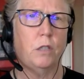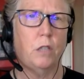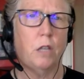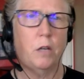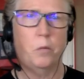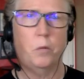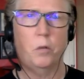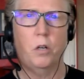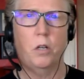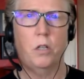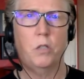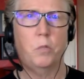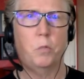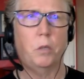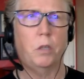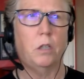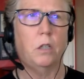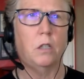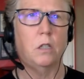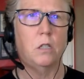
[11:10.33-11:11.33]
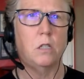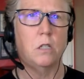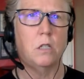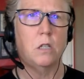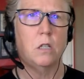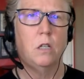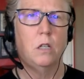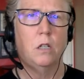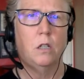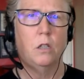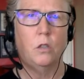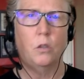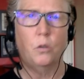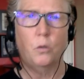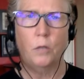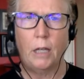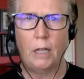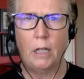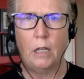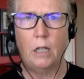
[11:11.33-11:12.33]
libraries because you
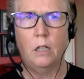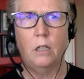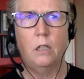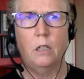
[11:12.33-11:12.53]
can't